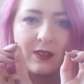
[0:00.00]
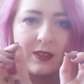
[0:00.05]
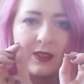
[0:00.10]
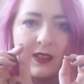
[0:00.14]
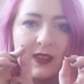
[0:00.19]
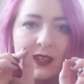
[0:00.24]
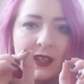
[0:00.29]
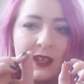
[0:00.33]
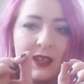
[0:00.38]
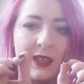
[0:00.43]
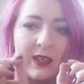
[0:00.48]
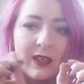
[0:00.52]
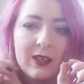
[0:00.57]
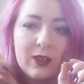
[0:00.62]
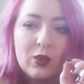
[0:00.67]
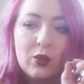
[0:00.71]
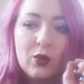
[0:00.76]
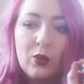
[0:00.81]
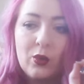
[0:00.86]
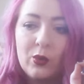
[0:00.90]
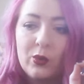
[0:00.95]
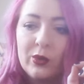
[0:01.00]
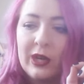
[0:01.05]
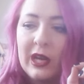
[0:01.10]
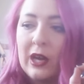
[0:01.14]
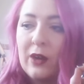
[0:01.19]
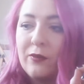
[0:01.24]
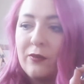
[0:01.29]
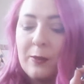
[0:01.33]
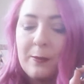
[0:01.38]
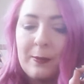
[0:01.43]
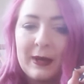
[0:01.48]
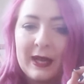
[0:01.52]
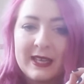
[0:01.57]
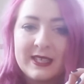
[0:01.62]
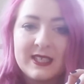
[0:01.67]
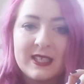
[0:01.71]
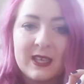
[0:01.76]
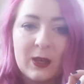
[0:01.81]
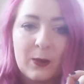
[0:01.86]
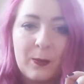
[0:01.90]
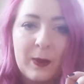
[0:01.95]
the corner of the
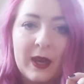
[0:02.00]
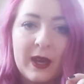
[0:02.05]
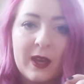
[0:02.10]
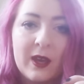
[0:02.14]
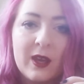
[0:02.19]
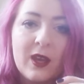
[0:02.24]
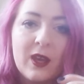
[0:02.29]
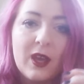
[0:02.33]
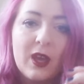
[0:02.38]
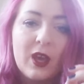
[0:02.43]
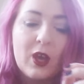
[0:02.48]
plastic bit